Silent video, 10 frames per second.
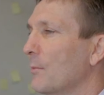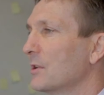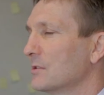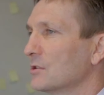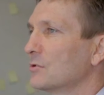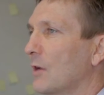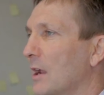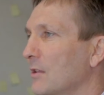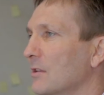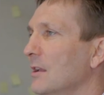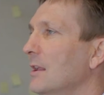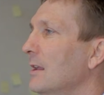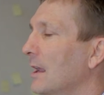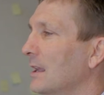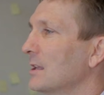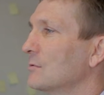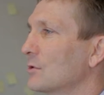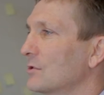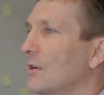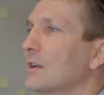up as a strength, and kids
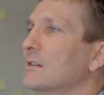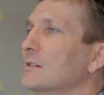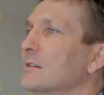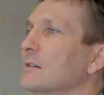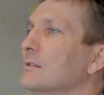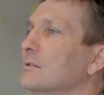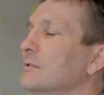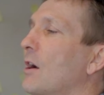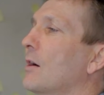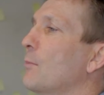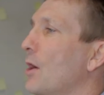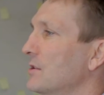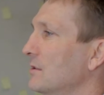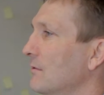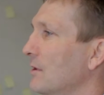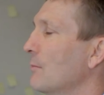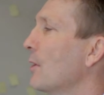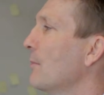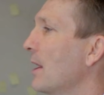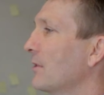were starting to talk positively
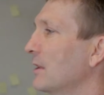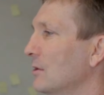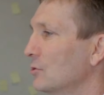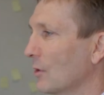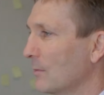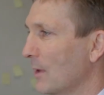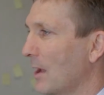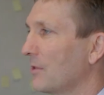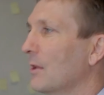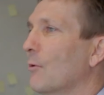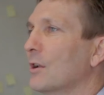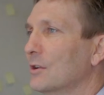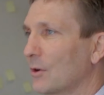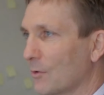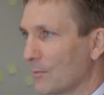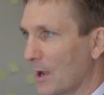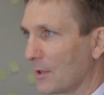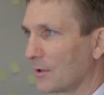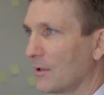about math. They enjoyed math, they wanted to go to math